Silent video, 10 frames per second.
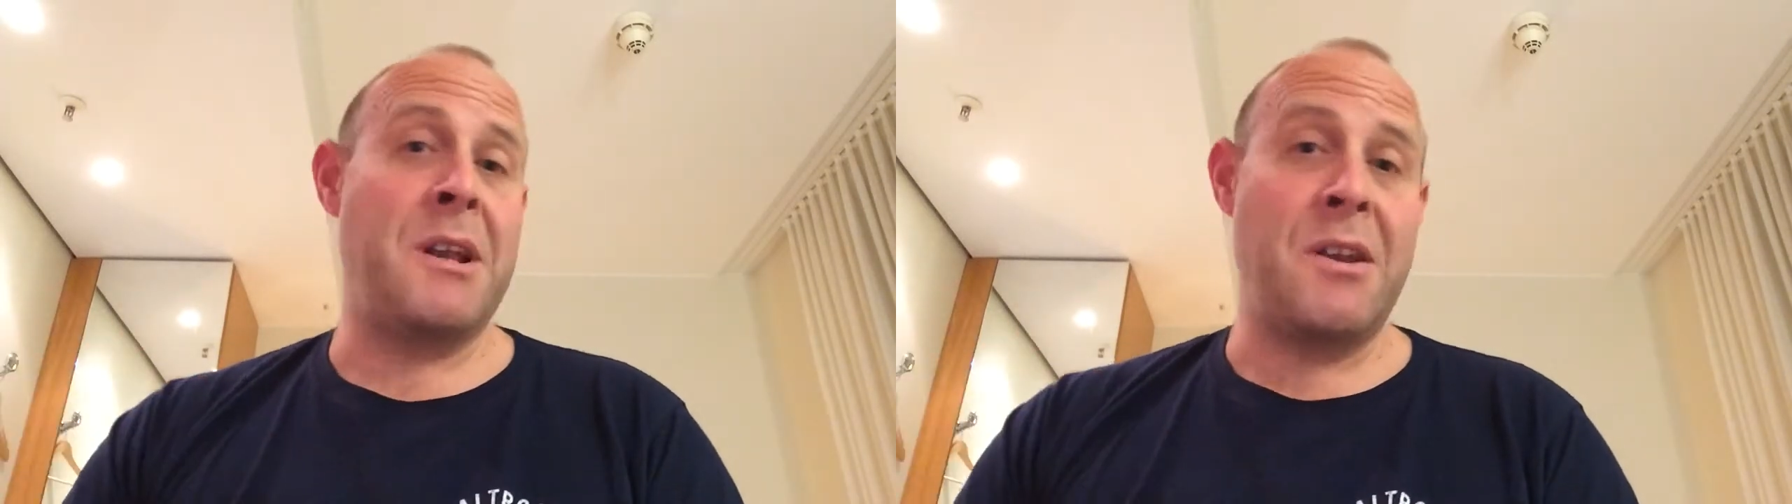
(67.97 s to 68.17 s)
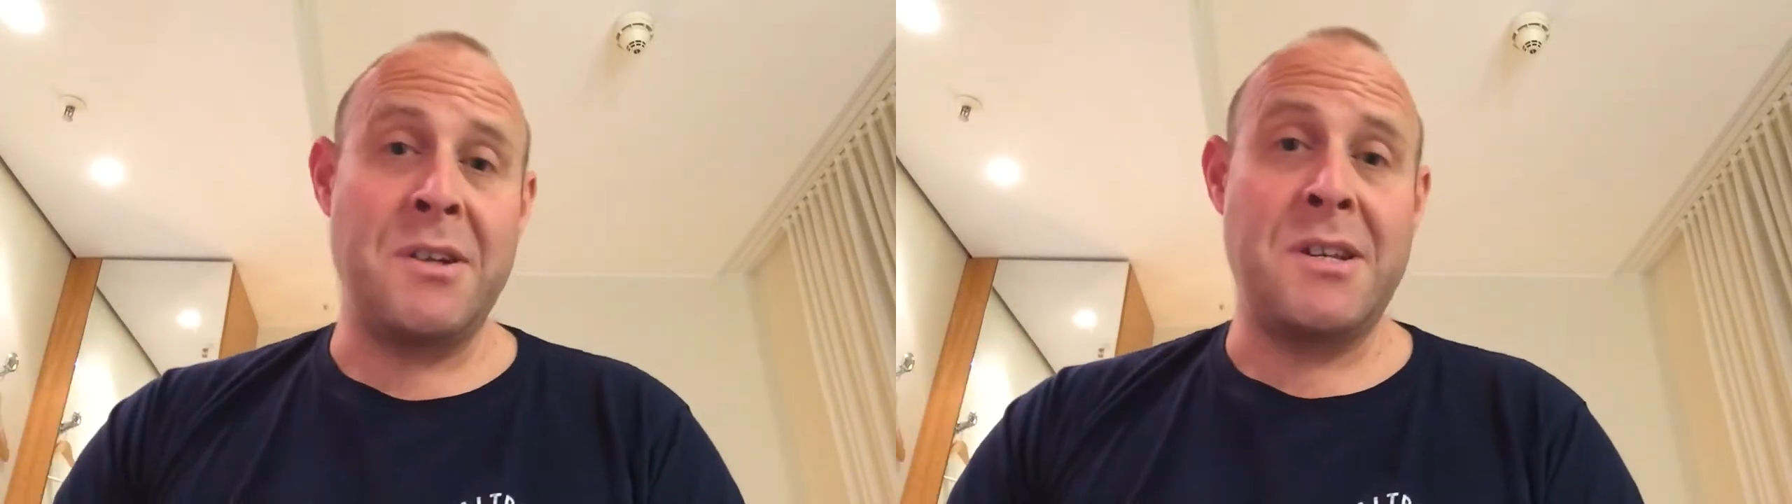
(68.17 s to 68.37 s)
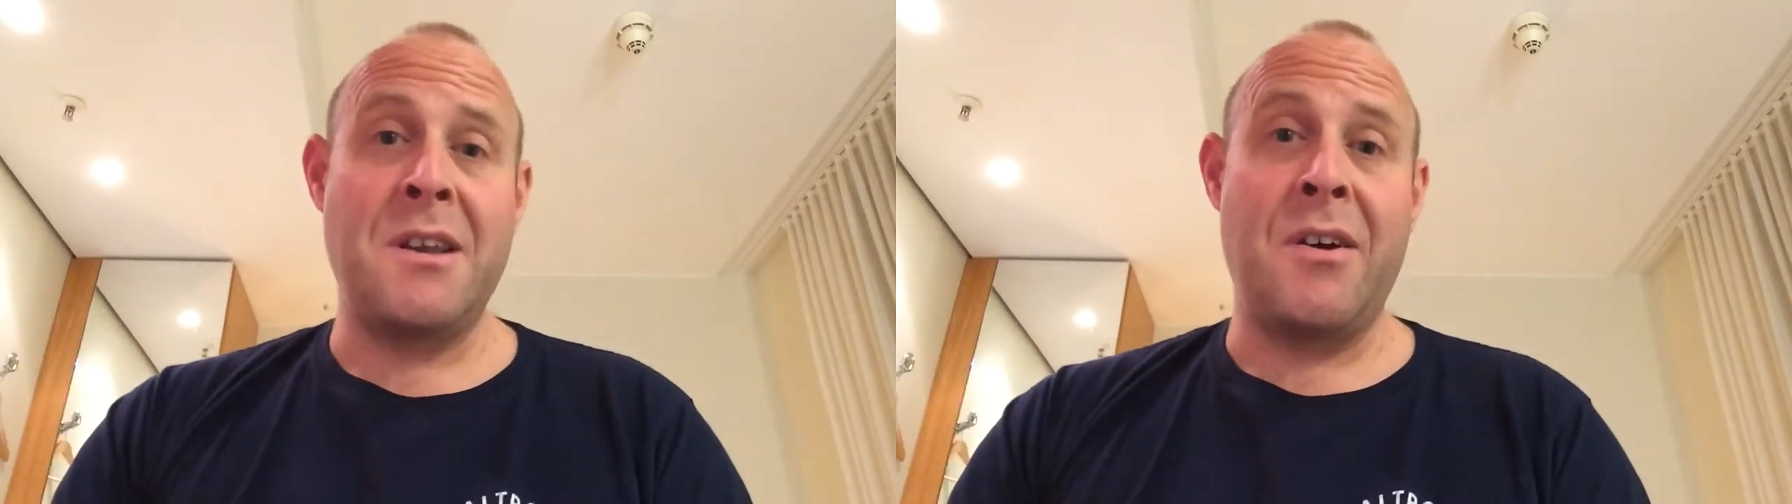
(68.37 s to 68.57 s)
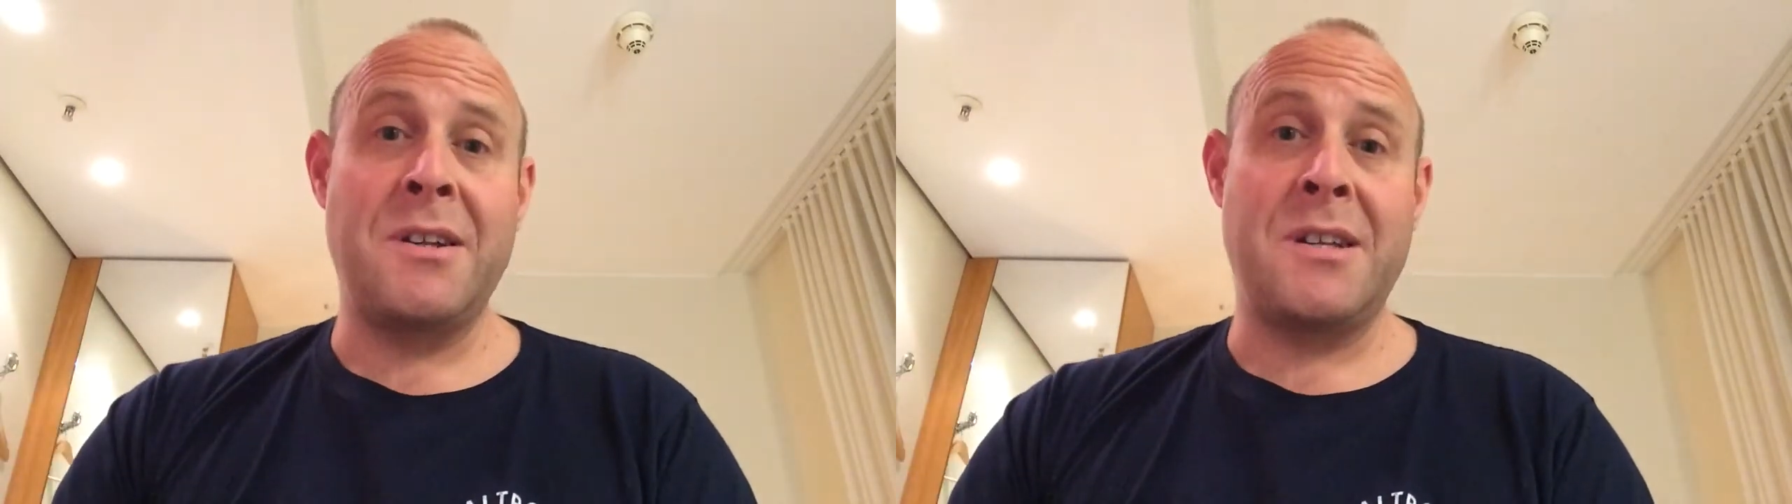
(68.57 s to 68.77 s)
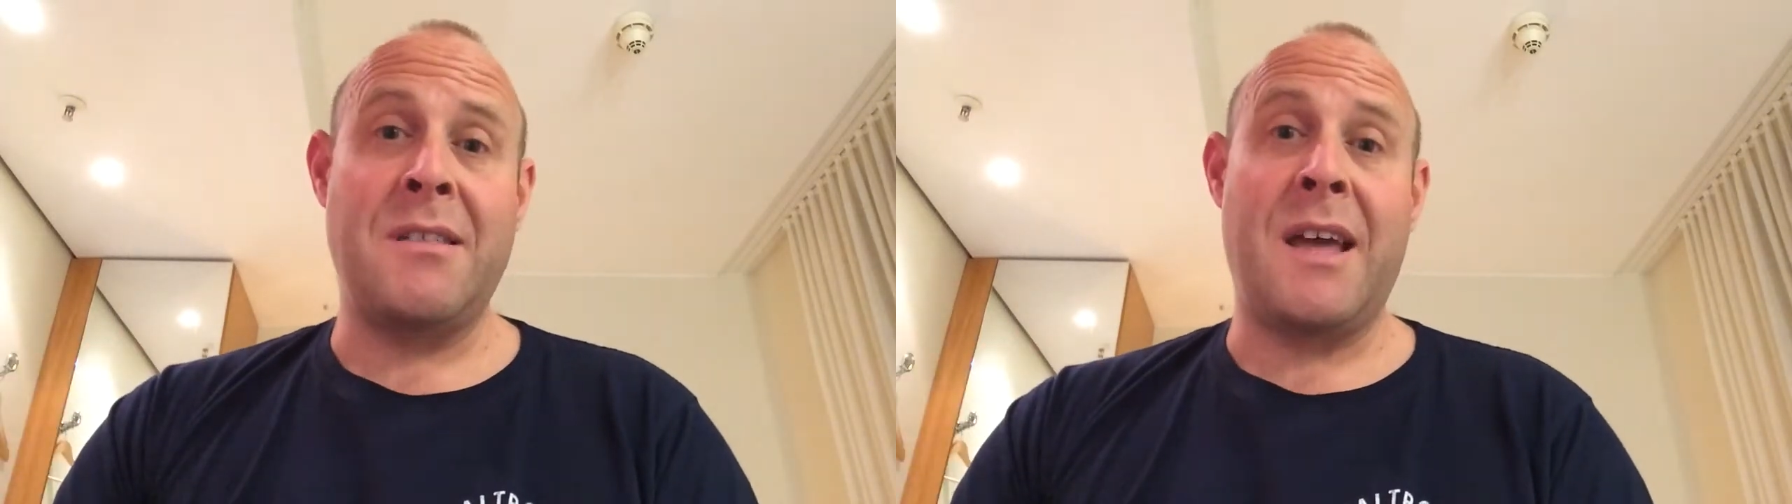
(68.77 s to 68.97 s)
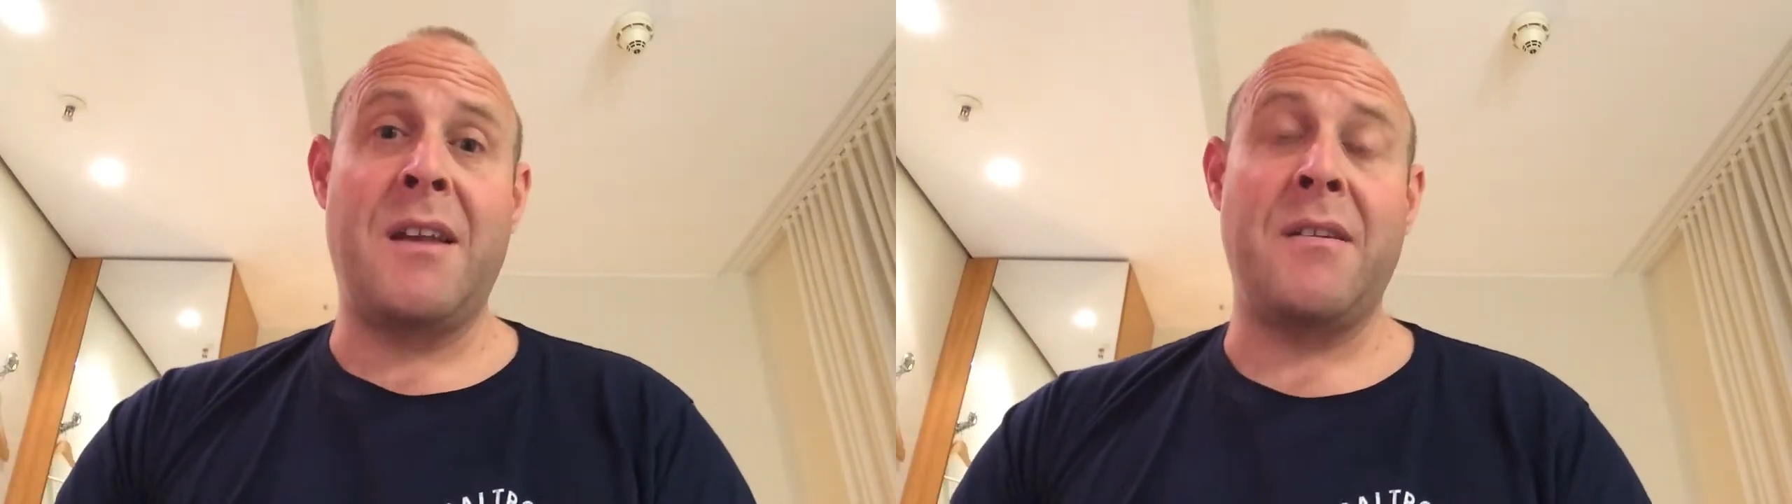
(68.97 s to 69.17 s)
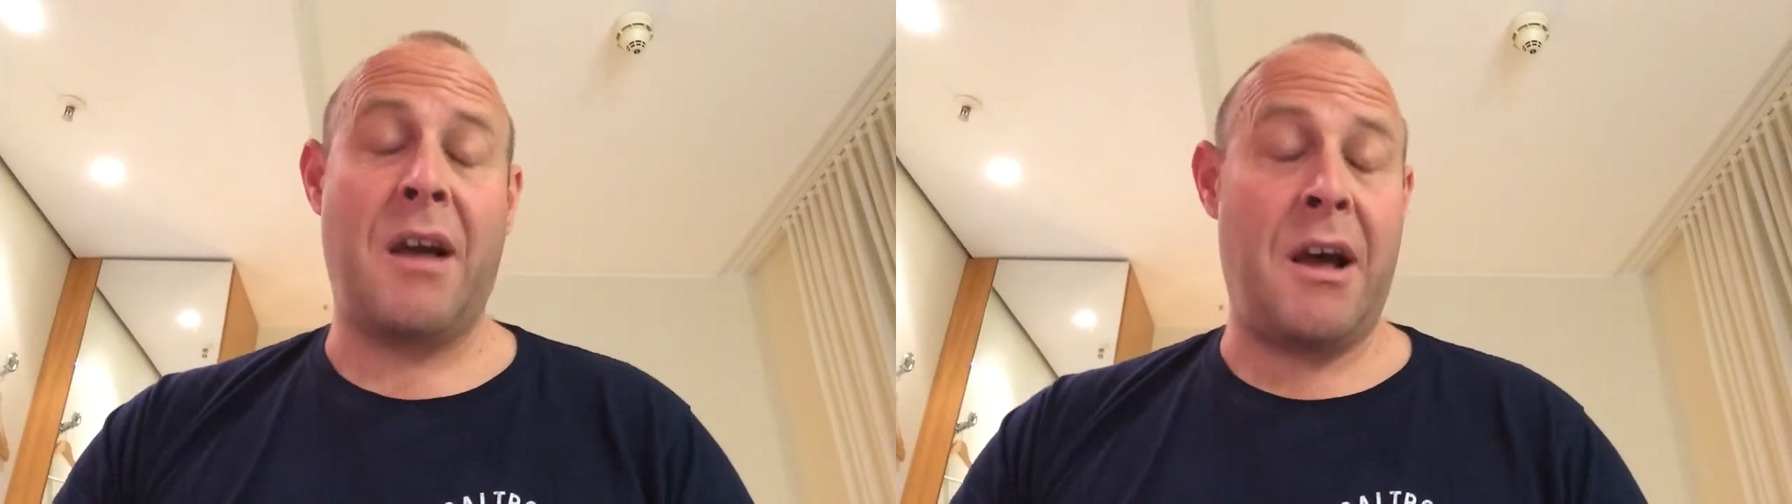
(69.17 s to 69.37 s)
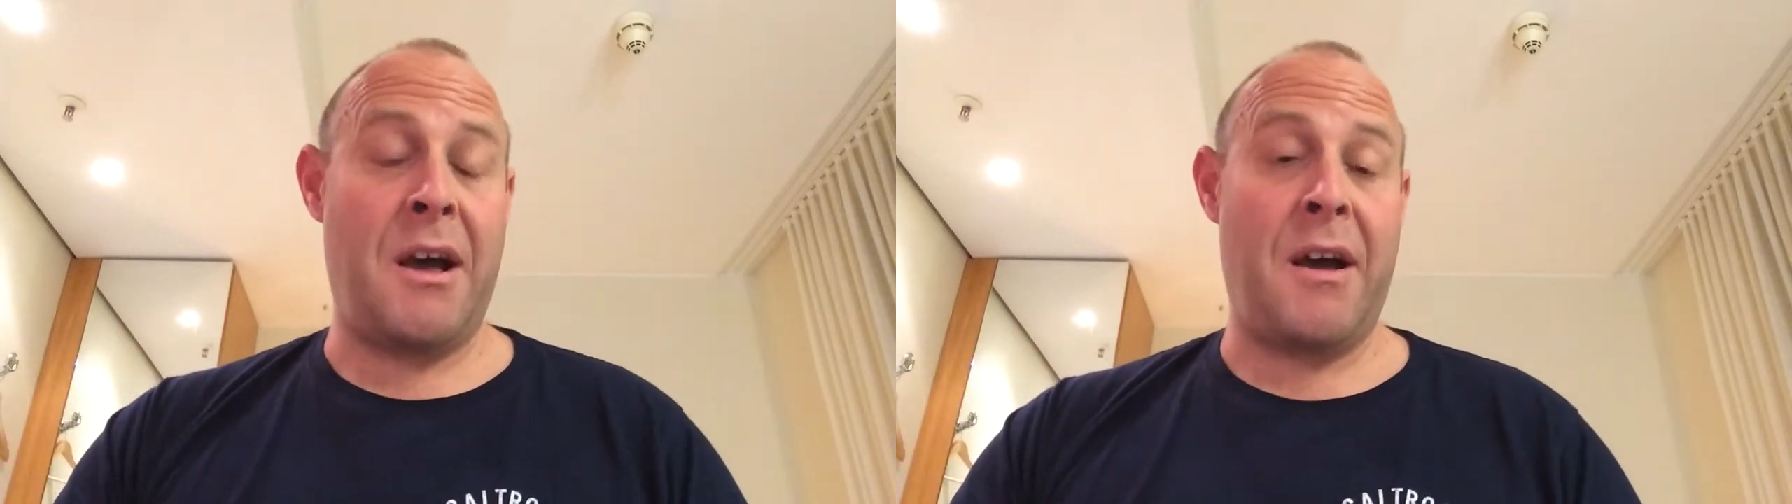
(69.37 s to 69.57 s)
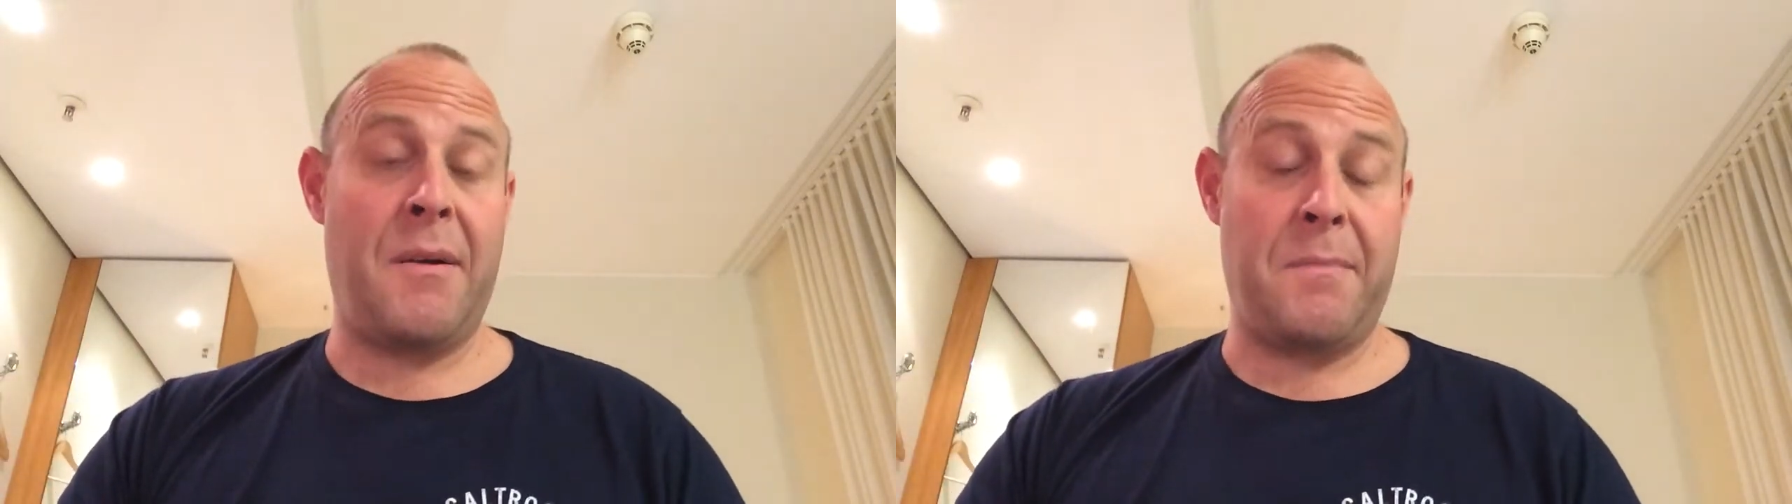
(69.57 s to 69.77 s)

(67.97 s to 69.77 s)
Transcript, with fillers: in 1990, then uh,